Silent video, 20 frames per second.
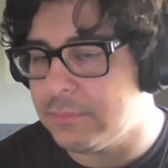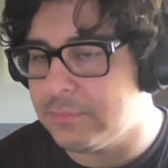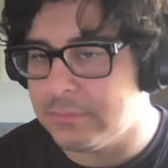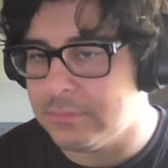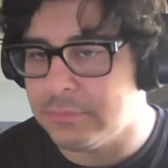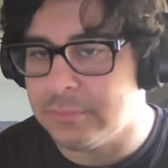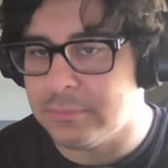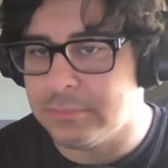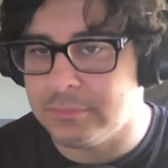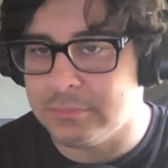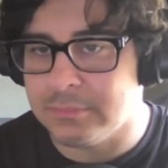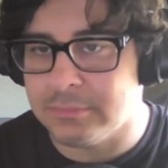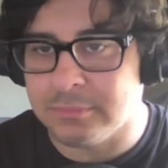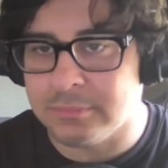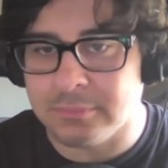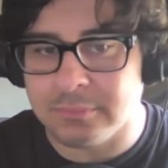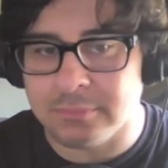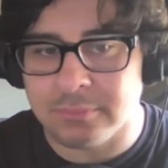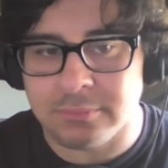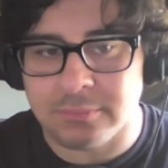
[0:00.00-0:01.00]

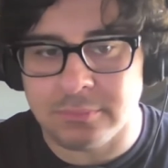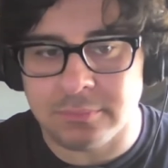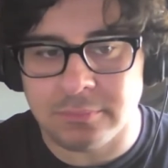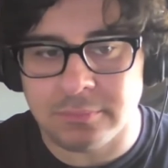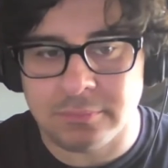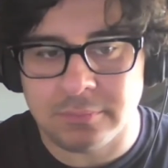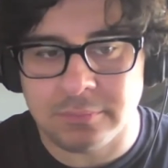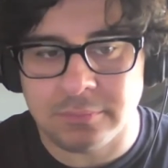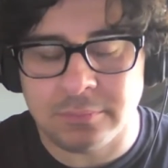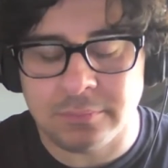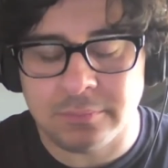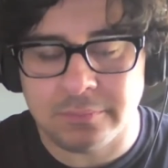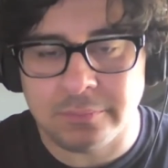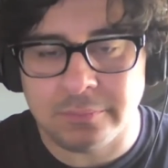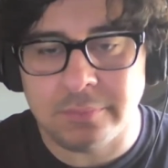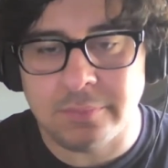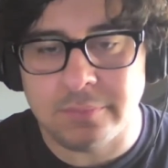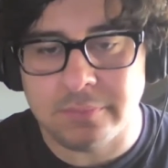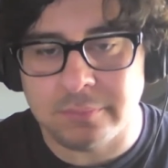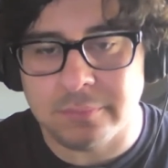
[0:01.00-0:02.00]

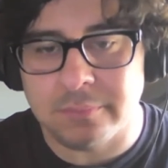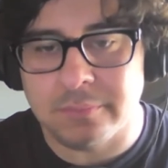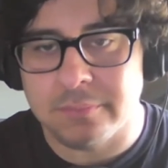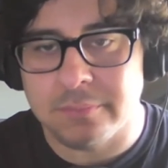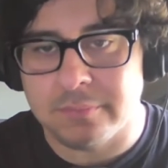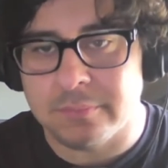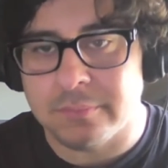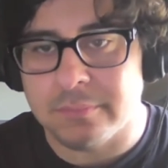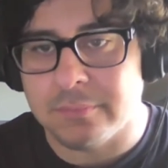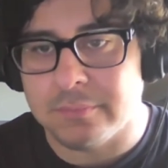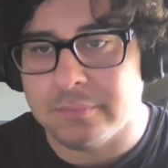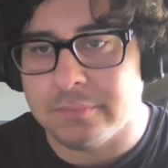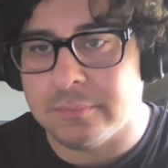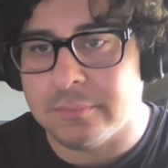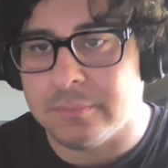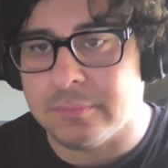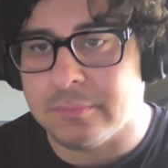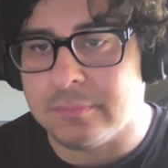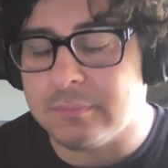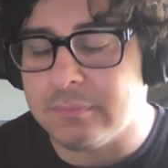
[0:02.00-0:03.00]

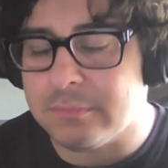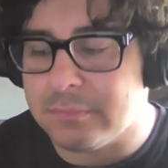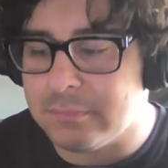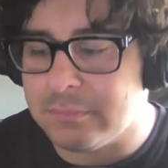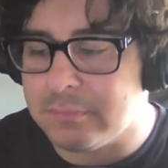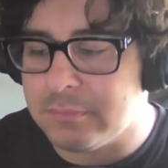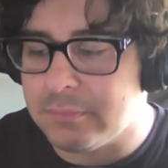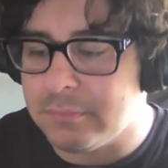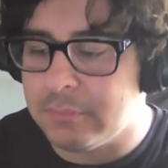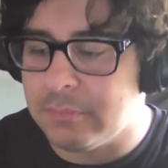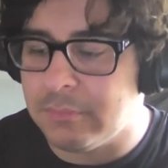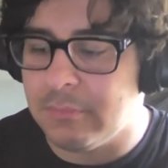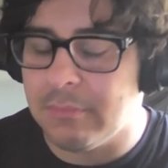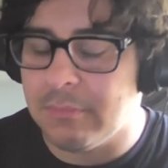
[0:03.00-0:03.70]
(silent)